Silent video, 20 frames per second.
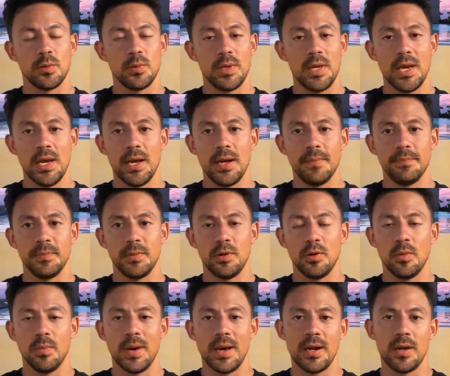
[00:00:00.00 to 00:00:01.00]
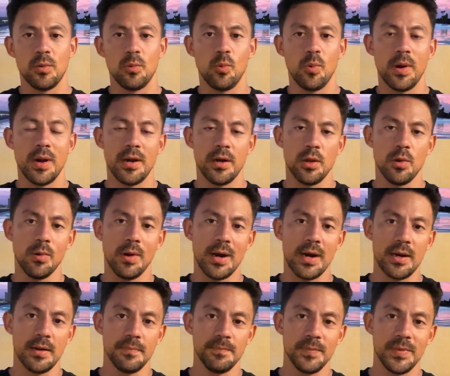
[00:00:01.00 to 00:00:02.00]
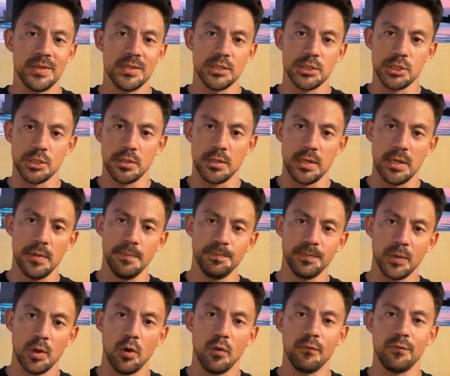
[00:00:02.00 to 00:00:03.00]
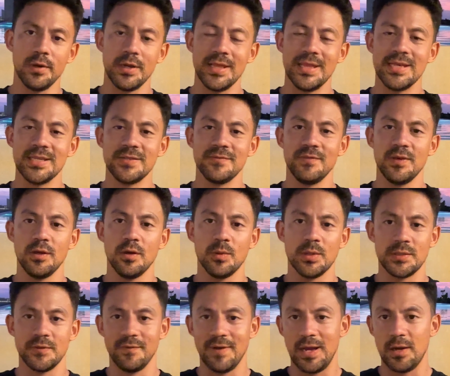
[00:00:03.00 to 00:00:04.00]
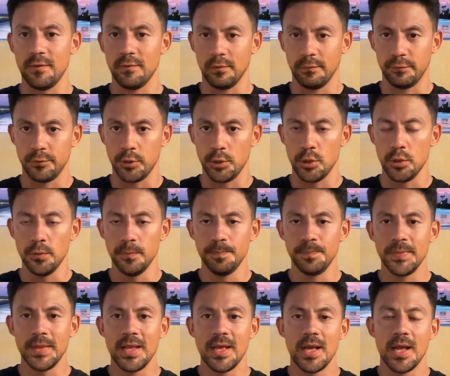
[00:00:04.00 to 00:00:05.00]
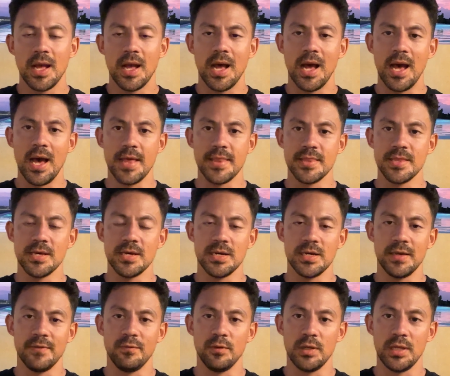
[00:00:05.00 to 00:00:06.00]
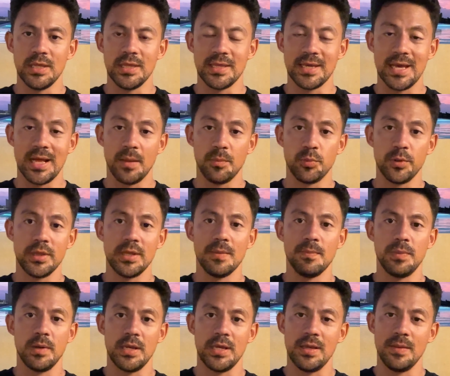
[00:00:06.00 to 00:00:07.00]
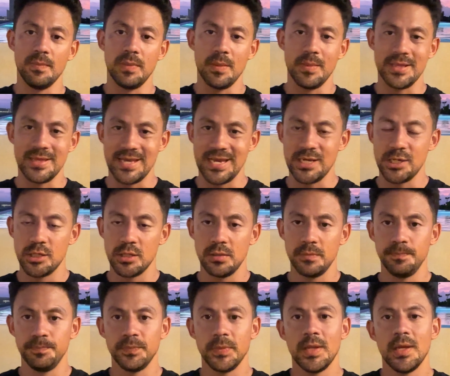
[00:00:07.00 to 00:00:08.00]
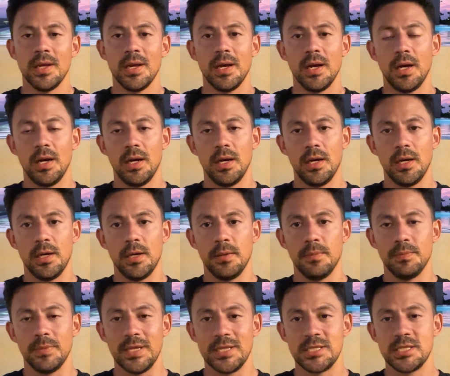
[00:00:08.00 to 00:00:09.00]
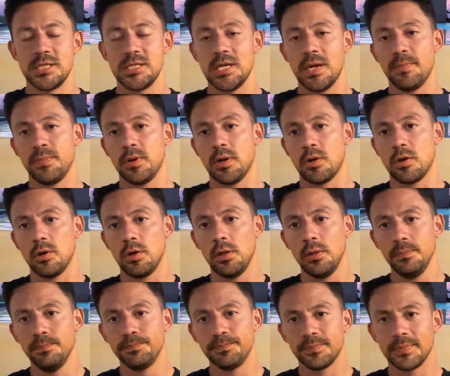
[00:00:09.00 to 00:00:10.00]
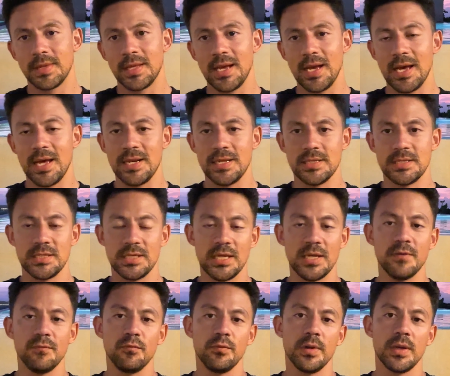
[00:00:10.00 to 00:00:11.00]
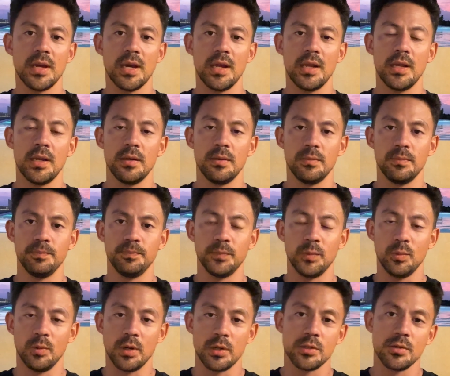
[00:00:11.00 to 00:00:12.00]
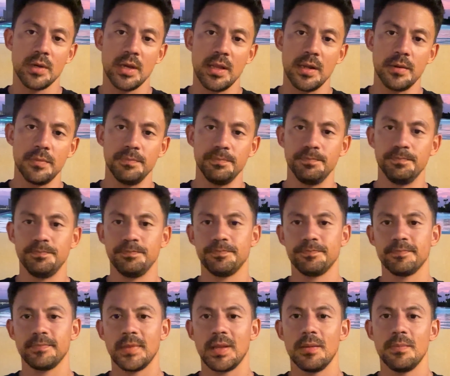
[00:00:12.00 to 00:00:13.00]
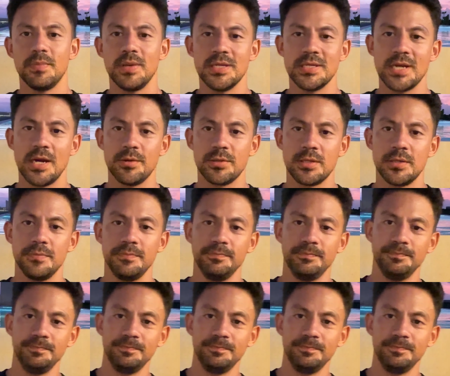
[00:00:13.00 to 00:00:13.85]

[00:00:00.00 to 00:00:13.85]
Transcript: yeah, no matter where you are in the journey, hopefully this video was valuable for you. And if you need help with the implementation, let's jump on a call and see if we can work together. Peace out.